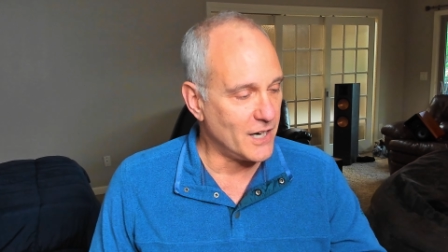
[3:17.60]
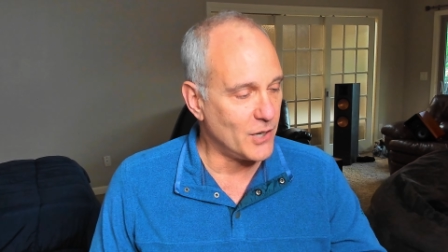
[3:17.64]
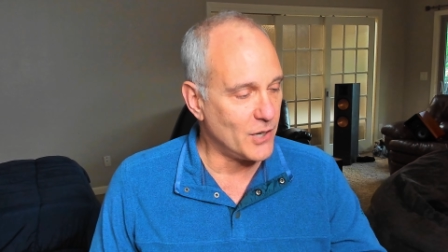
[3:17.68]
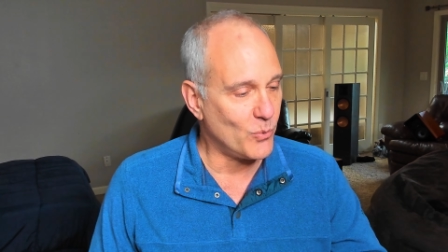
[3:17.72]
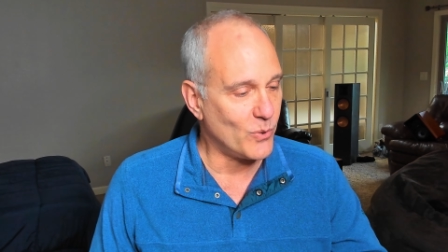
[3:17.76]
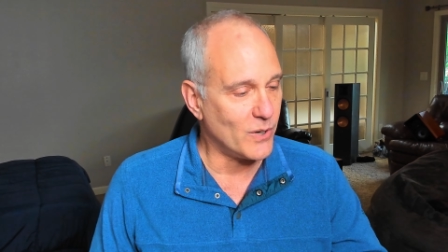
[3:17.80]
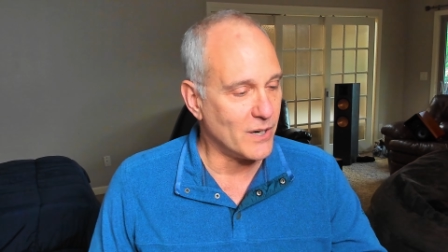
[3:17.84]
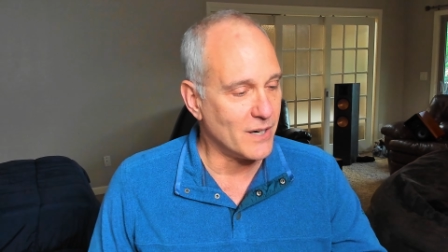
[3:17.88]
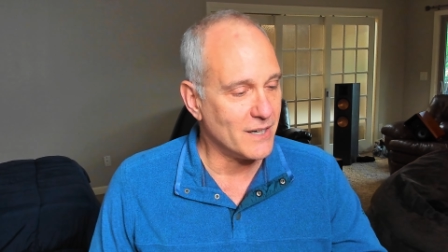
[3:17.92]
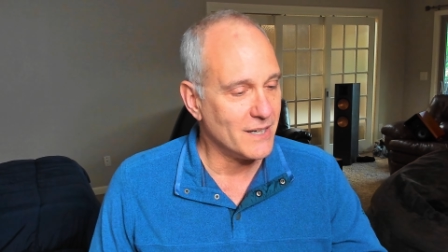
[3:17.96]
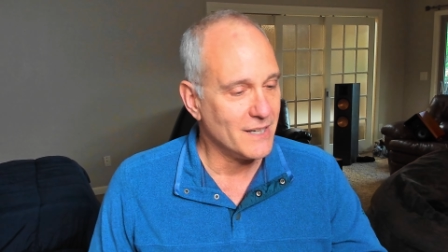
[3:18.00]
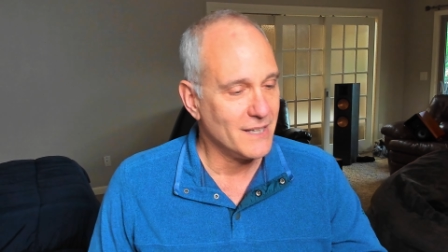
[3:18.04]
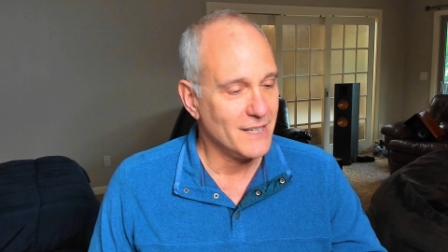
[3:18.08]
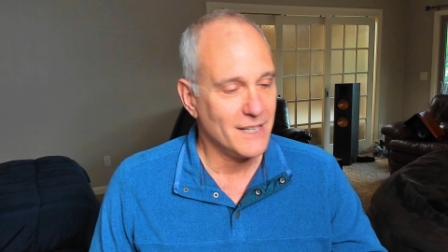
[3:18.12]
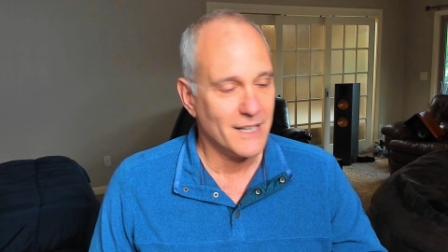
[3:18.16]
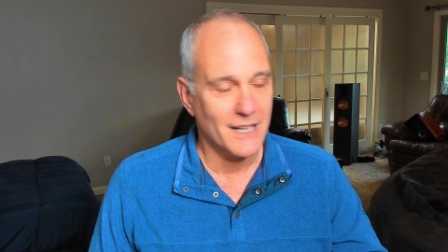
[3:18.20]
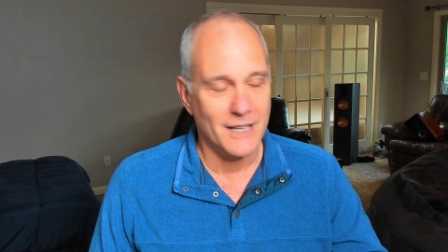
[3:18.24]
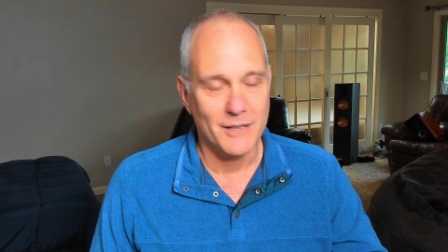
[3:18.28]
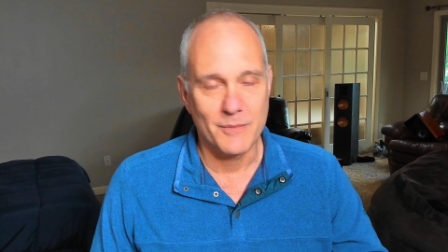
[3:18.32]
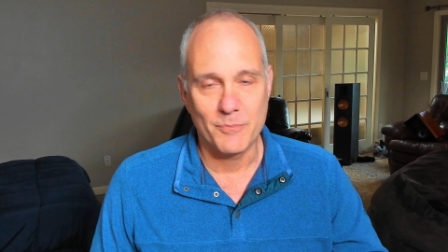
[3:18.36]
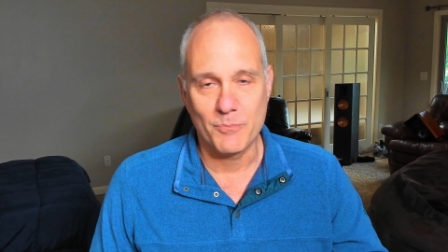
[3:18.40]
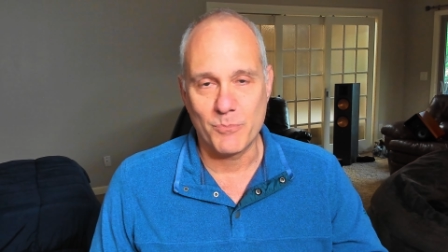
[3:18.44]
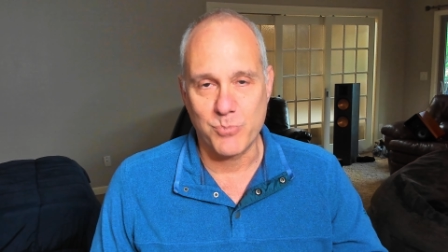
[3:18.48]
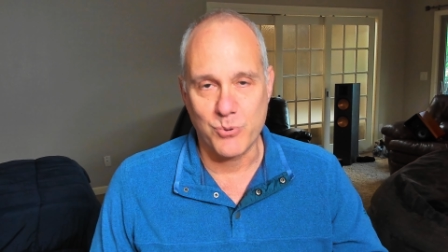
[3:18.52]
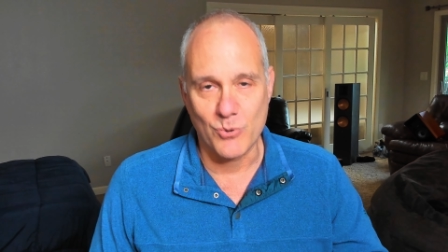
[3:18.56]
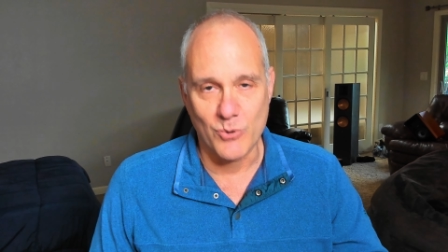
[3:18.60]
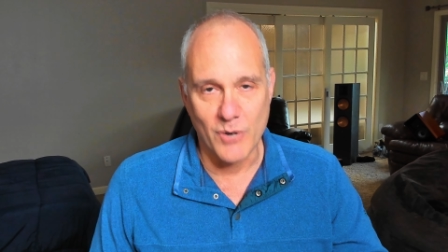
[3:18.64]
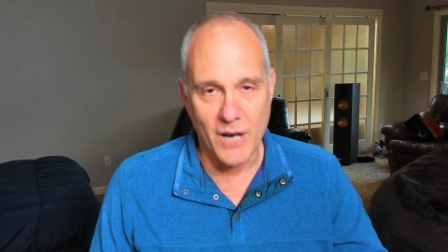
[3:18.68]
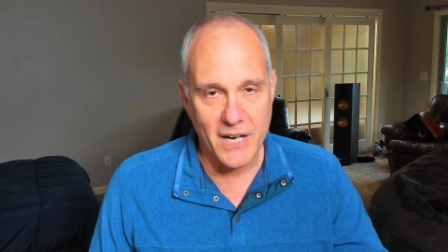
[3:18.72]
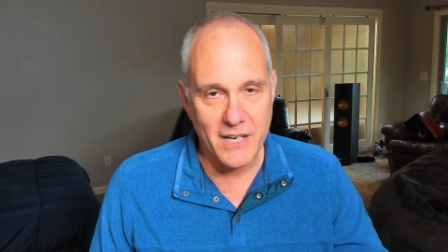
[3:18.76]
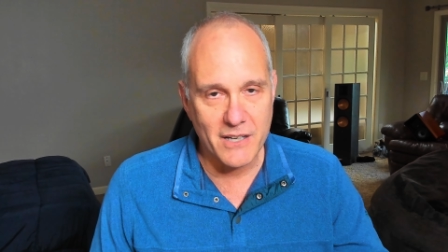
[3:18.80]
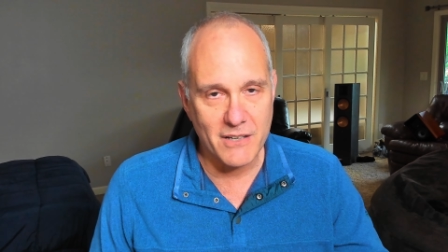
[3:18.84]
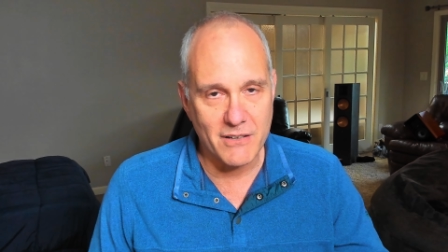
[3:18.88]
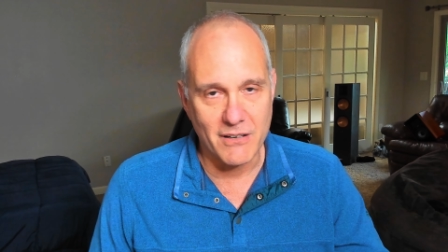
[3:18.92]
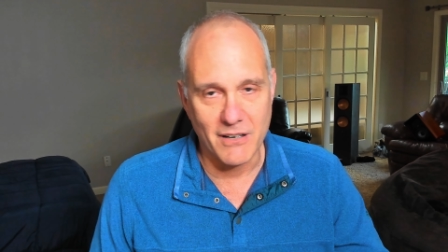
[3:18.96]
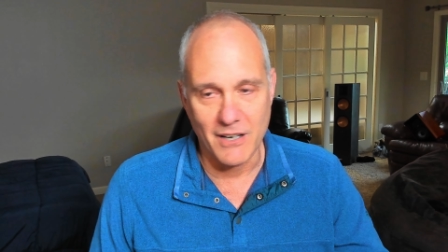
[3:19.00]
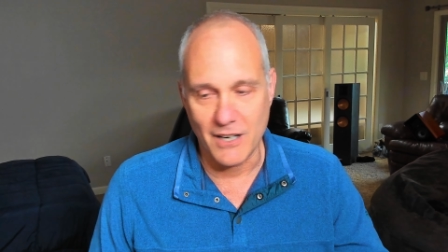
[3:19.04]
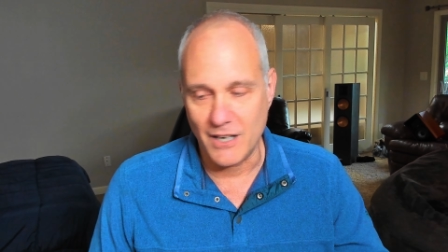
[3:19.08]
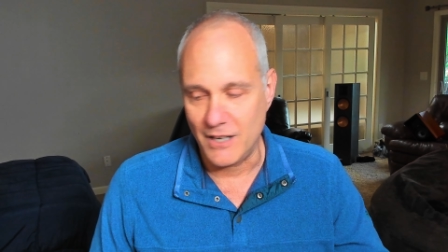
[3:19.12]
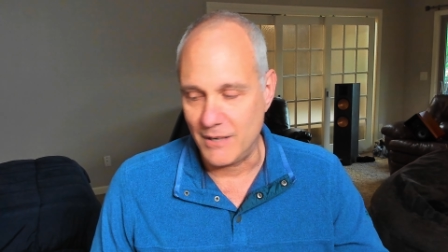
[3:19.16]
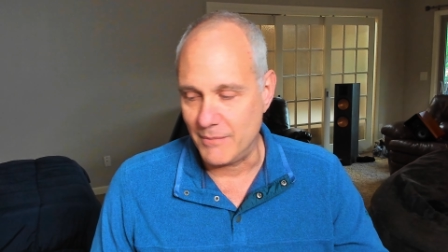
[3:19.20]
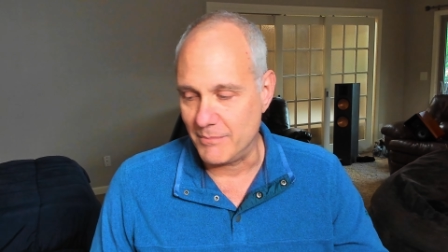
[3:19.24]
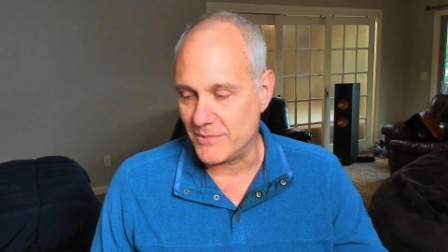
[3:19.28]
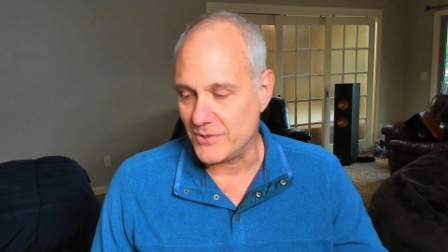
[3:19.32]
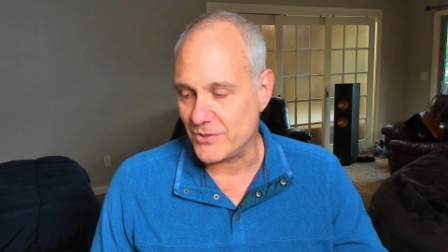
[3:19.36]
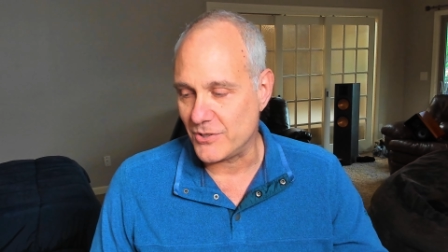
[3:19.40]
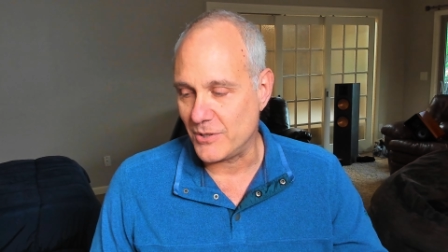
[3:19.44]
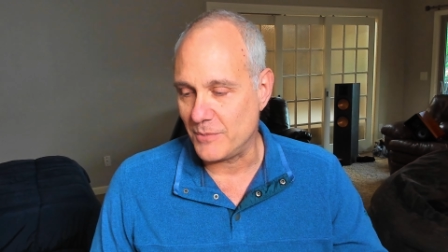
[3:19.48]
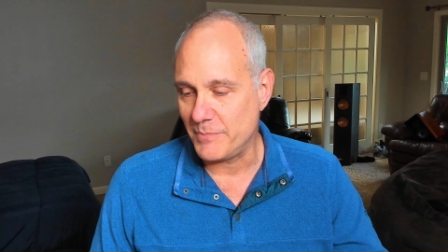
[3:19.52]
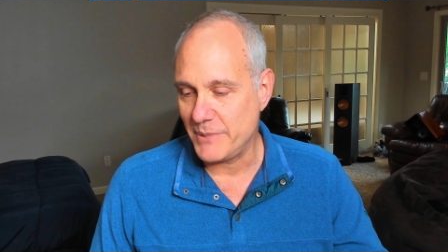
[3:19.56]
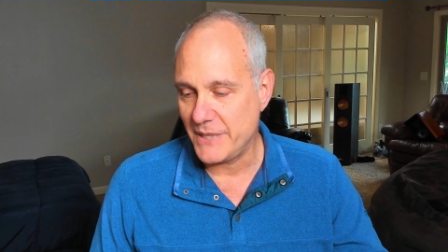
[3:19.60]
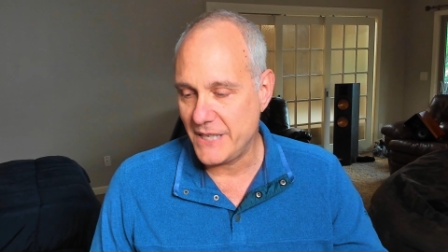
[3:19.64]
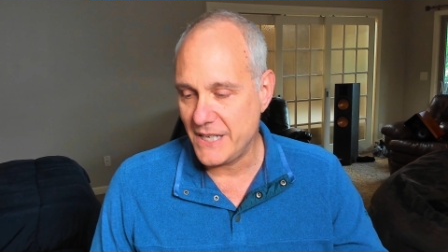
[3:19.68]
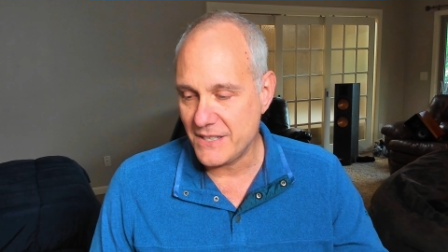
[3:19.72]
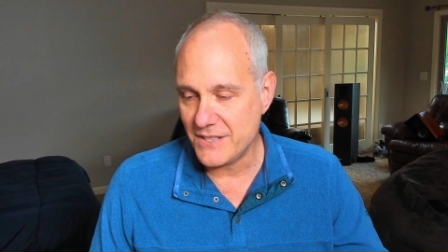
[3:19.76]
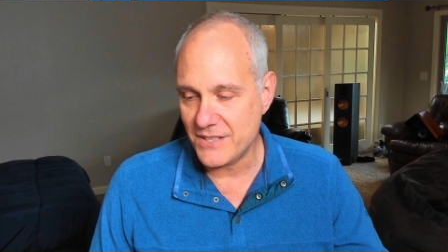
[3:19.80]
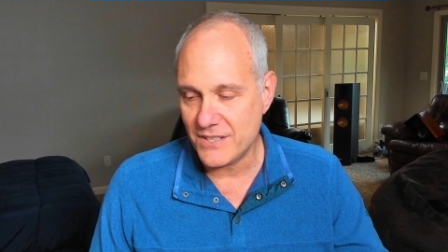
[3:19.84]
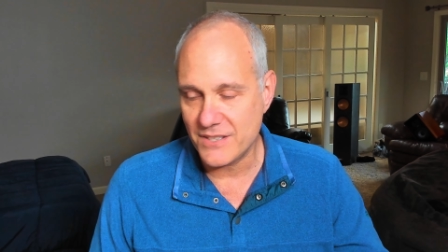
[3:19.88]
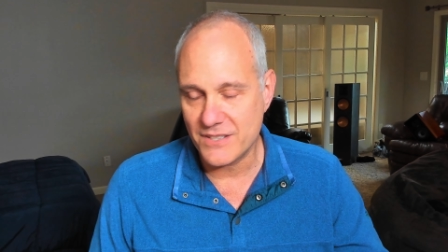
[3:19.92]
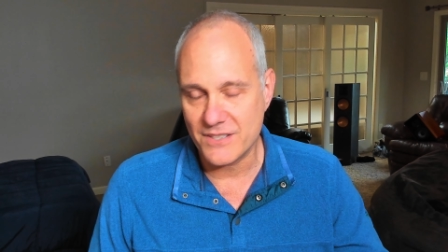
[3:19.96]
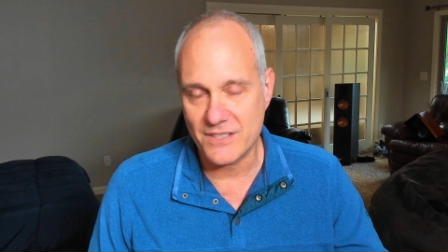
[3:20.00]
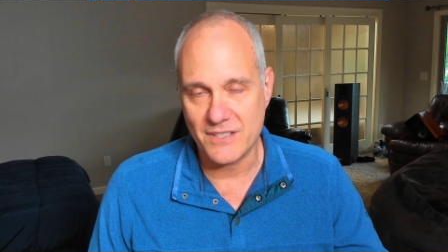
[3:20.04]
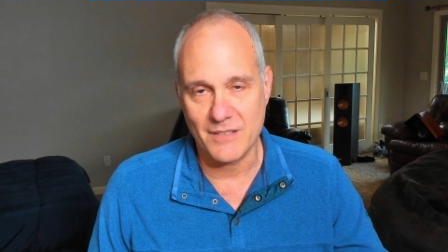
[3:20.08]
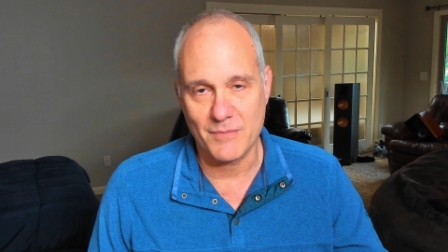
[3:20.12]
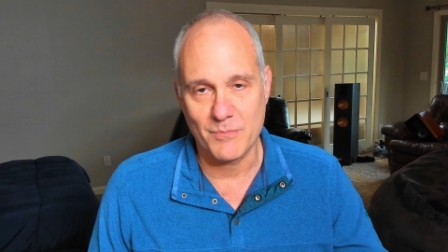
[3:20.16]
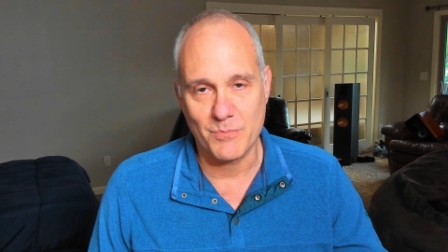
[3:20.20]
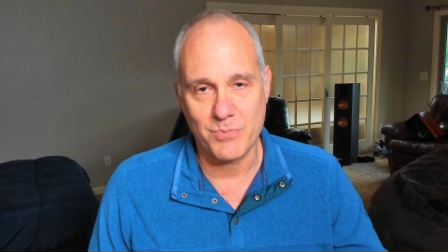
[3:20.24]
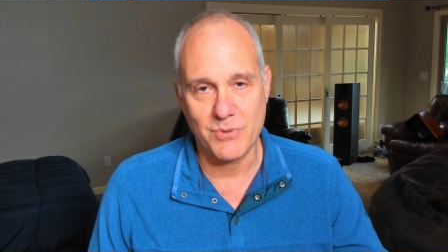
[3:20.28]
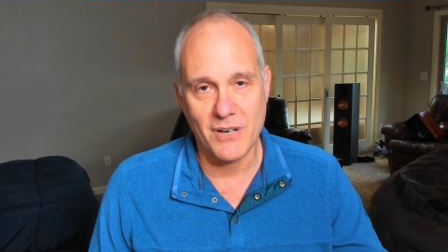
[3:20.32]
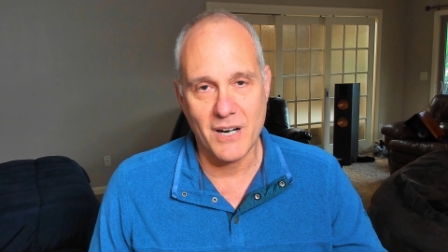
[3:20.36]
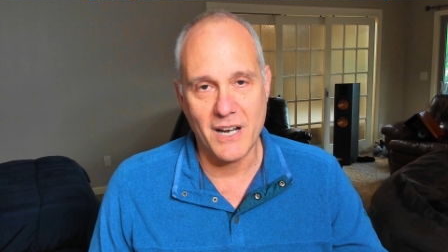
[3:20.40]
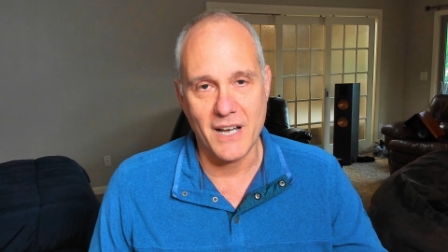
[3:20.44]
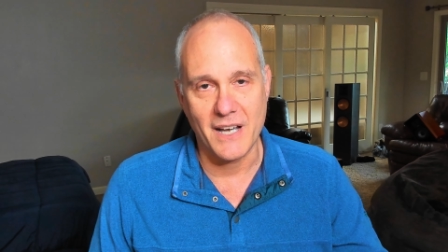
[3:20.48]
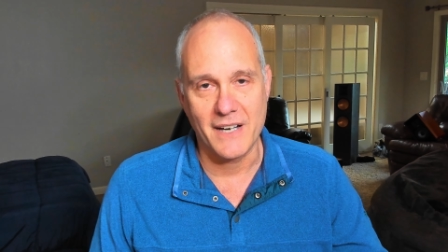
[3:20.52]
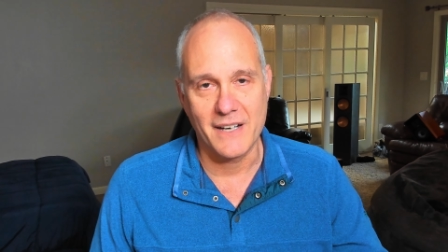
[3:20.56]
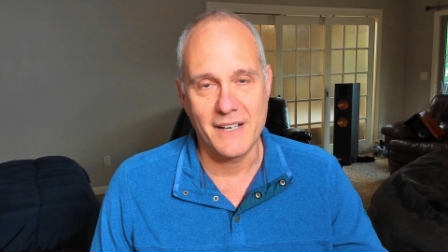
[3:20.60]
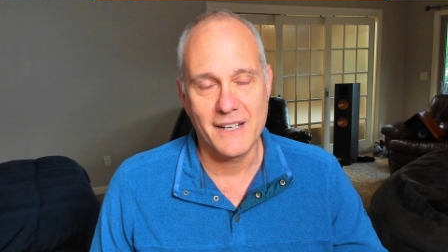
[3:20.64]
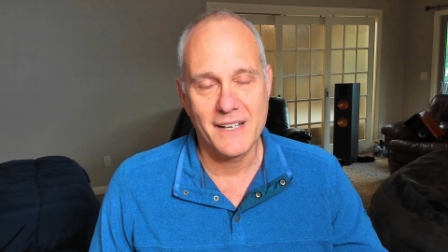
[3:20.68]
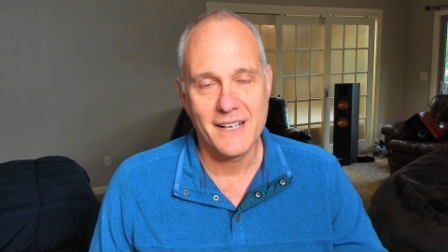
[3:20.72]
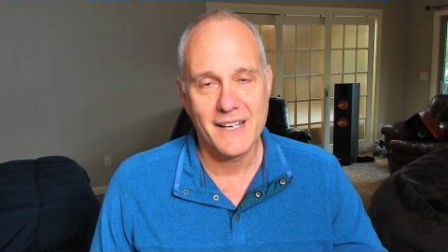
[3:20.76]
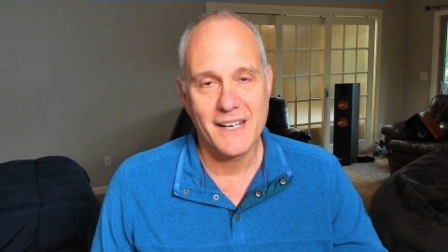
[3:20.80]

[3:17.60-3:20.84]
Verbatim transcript: were breadcrumbs or pieces of bread,